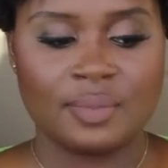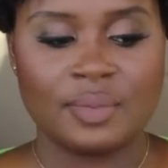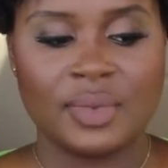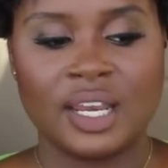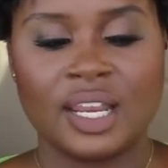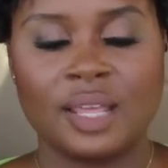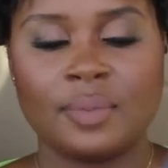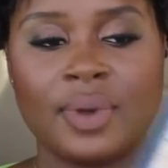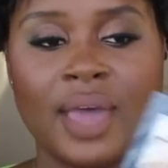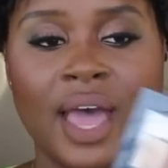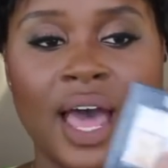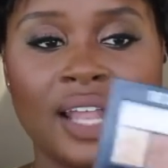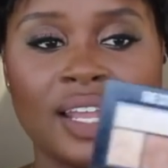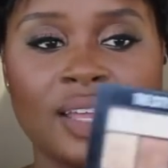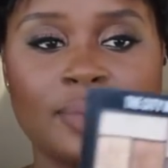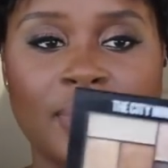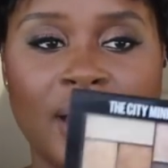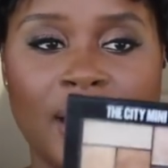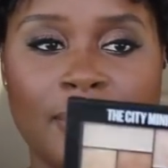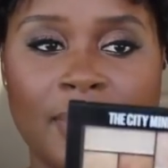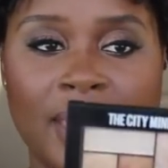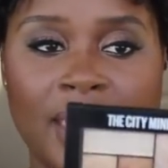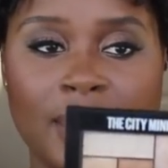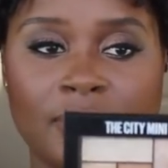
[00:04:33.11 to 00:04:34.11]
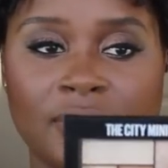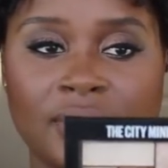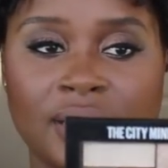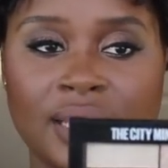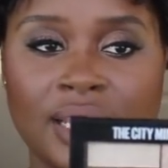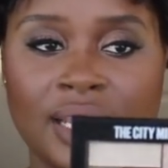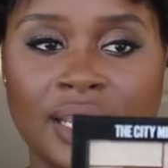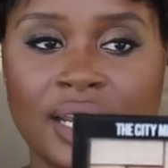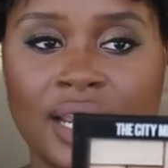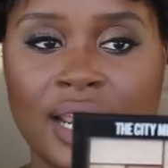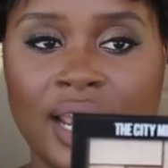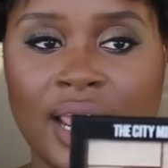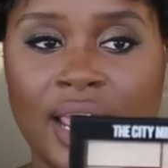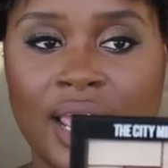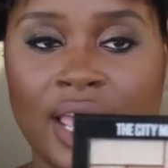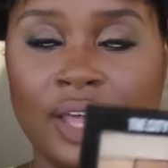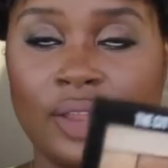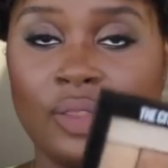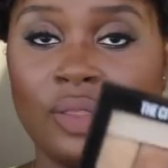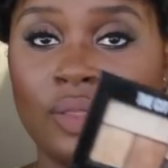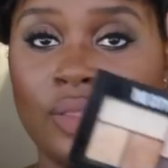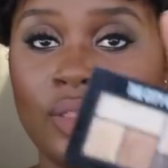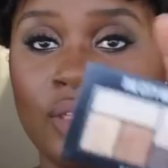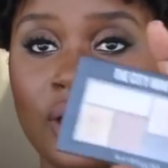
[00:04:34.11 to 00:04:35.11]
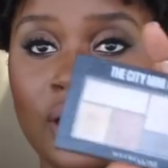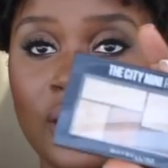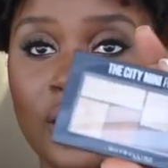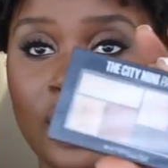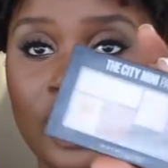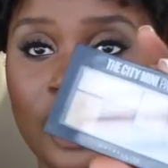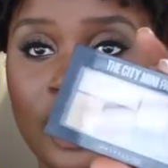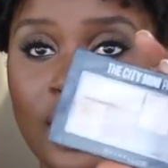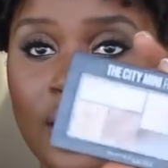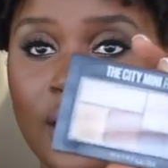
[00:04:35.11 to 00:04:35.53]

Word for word: Mini palette by Maybelline and the